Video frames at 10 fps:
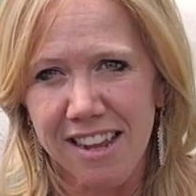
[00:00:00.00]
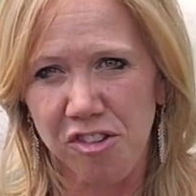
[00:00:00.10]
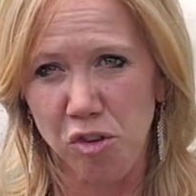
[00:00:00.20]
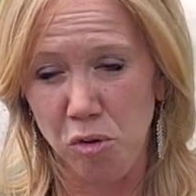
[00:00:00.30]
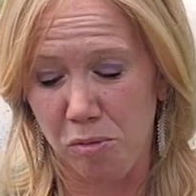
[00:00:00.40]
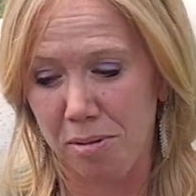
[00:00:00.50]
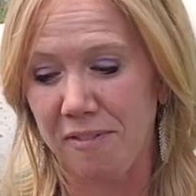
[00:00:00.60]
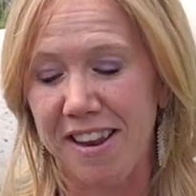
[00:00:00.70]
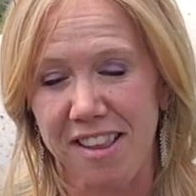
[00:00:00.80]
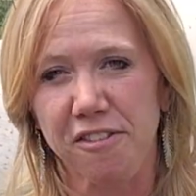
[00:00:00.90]
to
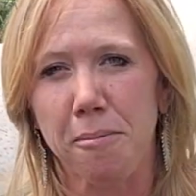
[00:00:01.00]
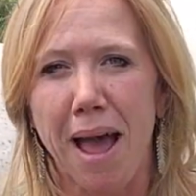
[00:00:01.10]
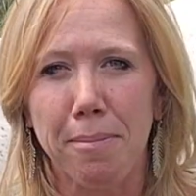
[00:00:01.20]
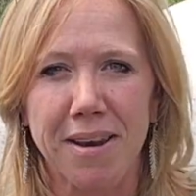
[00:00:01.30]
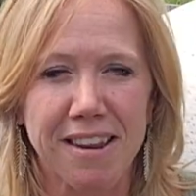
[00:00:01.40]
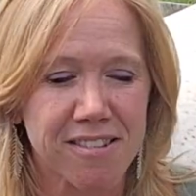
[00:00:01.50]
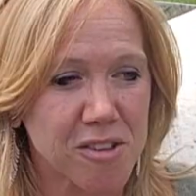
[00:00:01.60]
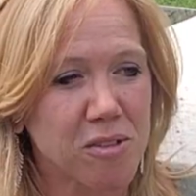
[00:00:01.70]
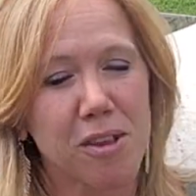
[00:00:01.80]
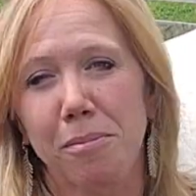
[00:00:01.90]
prevent this from happening. So
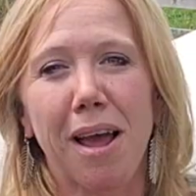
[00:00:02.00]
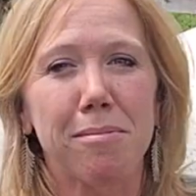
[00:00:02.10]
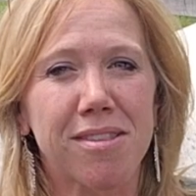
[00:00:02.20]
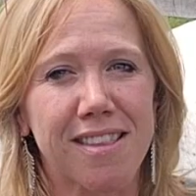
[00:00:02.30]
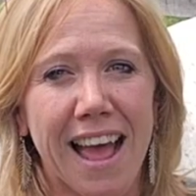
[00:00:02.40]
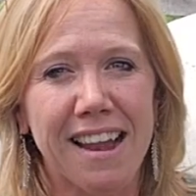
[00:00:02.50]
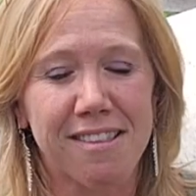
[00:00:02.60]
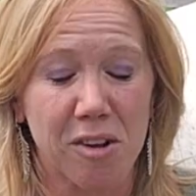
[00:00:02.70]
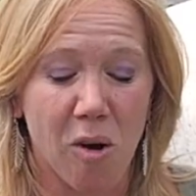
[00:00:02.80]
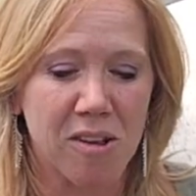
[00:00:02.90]
sometimes that's a
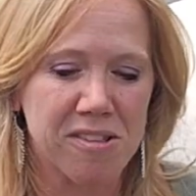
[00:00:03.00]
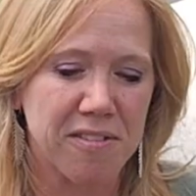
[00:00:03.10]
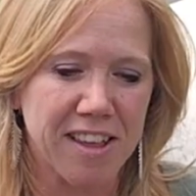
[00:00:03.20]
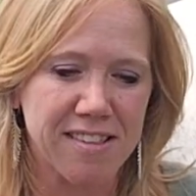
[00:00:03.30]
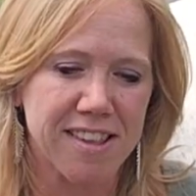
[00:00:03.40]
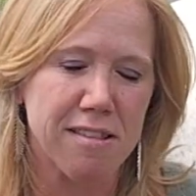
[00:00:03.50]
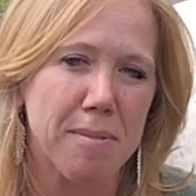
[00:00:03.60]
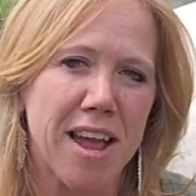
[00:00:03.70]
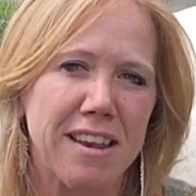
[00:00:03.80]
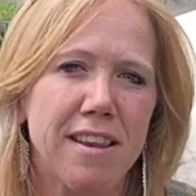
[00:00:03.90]
cause of the kissing
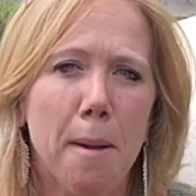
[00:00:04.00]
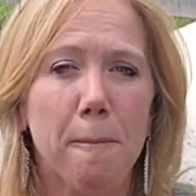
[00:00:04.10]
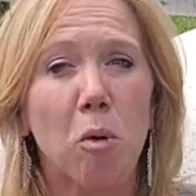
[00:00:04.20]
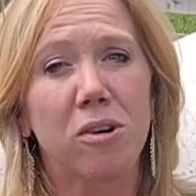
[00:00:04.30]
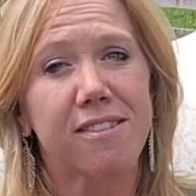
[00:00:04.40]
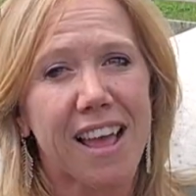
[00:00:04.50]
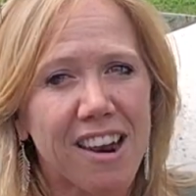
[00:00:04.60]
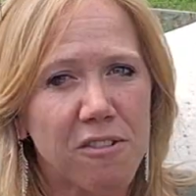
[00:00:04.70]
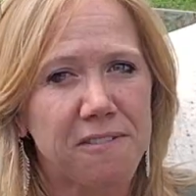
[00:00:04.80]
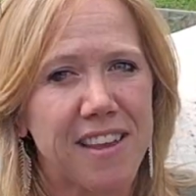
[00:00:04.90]
spine. Poor
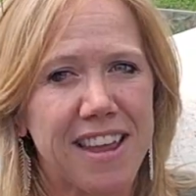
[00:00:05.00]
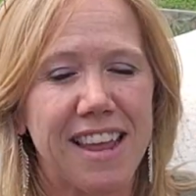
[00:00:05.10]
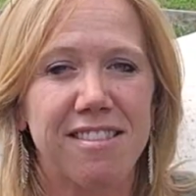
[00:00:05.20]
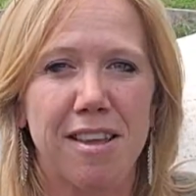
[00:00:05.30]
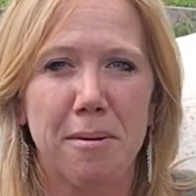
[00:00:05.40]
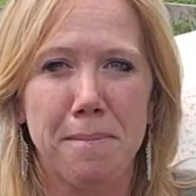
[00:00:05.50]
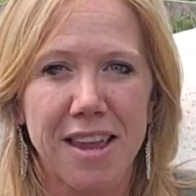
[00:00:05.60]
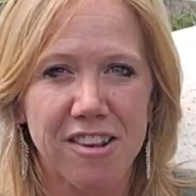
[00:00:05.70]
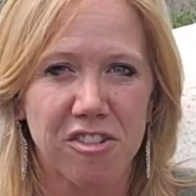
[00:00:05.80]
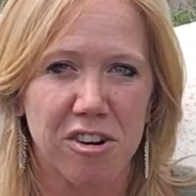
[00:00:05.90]
saddle fit is a
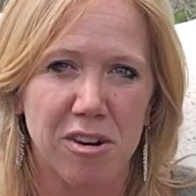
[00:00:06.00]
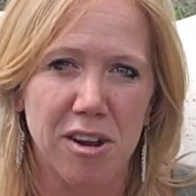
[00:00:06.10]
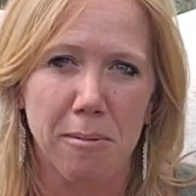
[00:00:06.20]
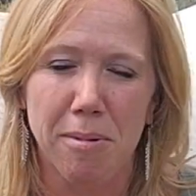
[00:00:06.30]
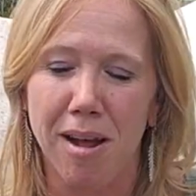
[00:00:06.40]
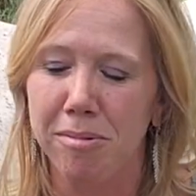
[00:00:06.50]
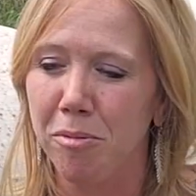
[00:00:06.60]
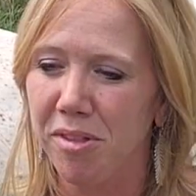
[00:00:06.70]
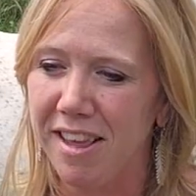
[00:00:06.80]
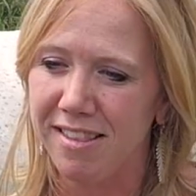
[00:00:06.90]
major problem
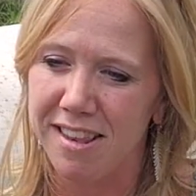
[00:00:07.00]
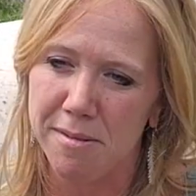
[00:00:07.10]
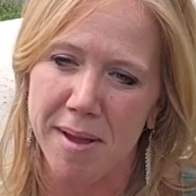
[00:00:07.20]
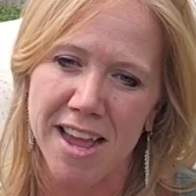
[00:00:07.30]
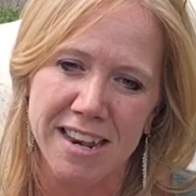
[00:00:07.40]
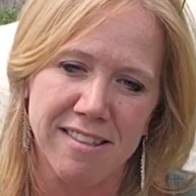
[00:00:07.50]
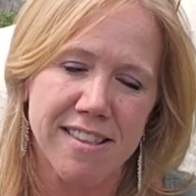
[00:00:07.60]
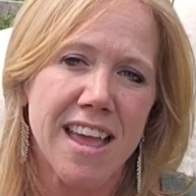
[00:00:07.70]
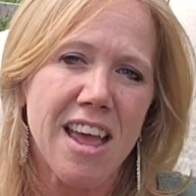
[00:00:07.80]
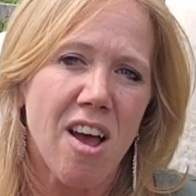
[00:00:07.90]
with kissing spines.
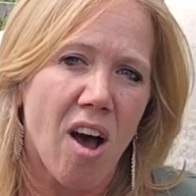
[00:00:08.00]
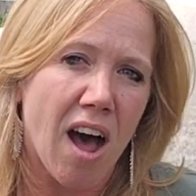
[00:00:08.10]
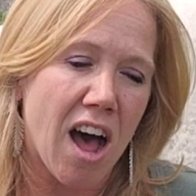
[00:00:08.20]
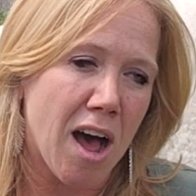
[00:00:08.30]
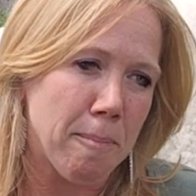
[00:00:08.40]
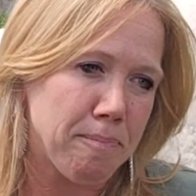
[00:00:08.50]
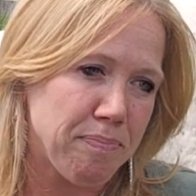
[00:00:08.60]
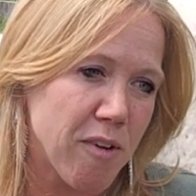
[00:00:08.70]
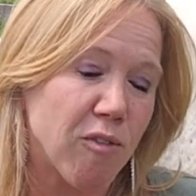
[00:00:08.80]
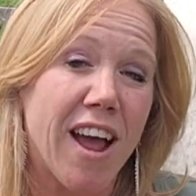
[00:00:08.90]

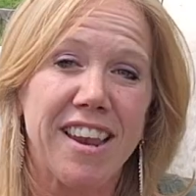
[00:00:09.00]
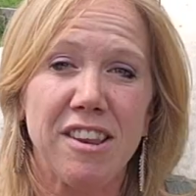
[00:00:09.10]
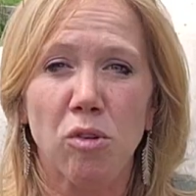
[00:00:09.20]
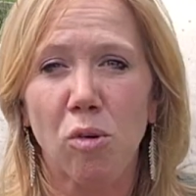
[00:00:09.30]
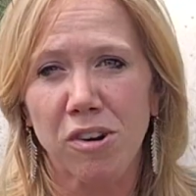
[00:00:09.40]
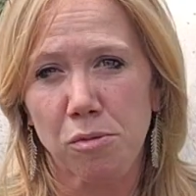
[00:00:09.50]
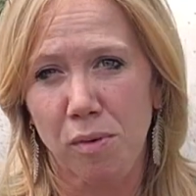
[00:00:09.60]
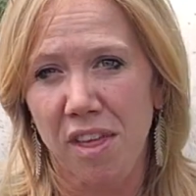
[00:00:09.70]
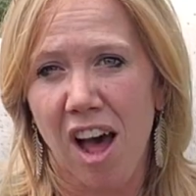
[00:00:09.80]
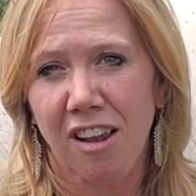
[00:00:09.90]
Riding your horse
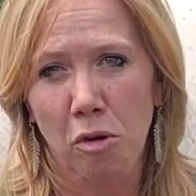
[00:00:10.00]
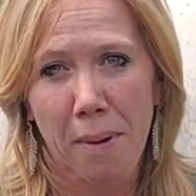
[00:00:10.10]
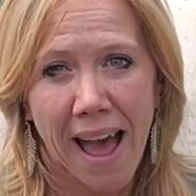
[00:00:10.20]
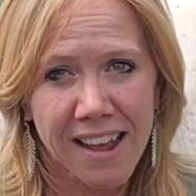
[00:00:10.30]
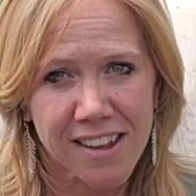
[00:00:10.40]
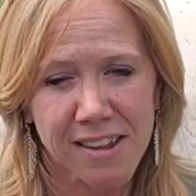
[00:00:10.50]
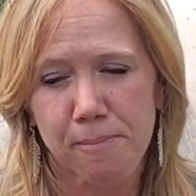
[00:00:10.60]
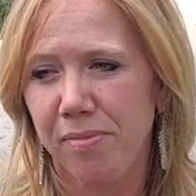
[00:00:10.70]
with a hollow back,